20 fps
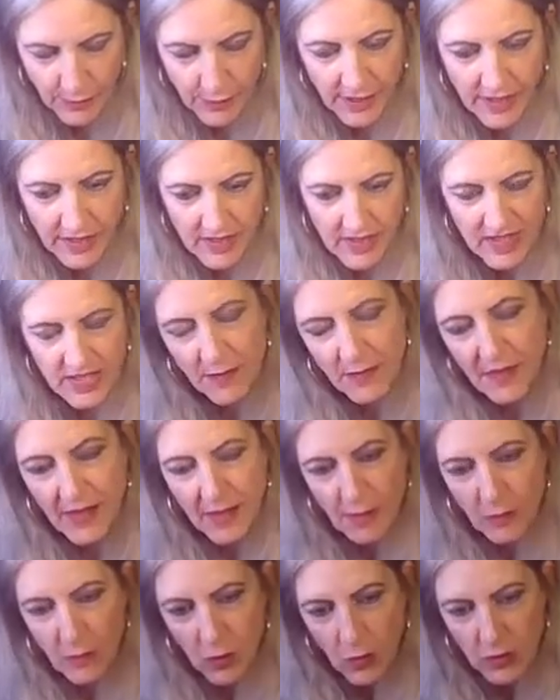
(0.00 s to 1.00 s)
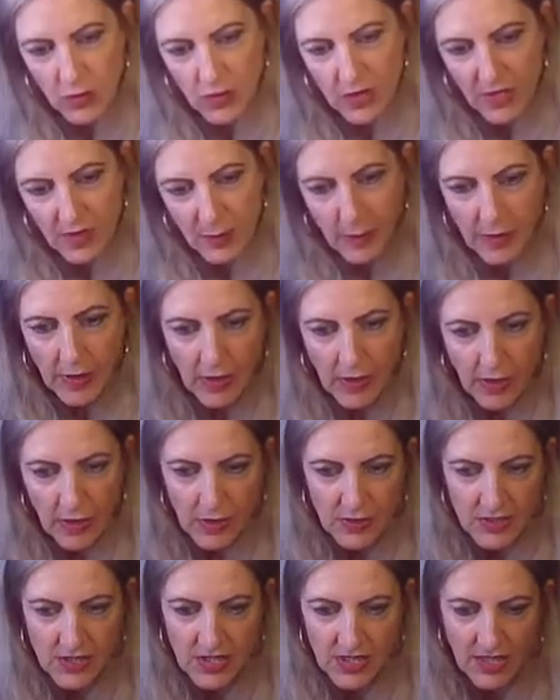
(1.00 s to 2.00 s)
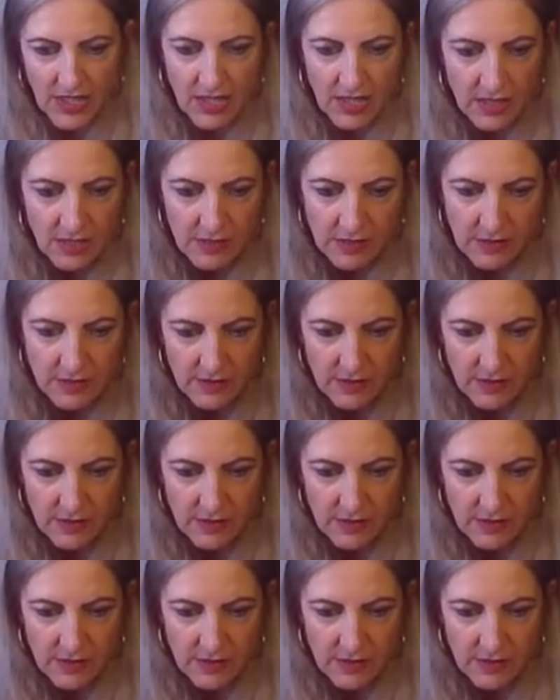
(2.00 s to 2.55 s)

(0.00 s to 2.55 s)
Bring something more to the party.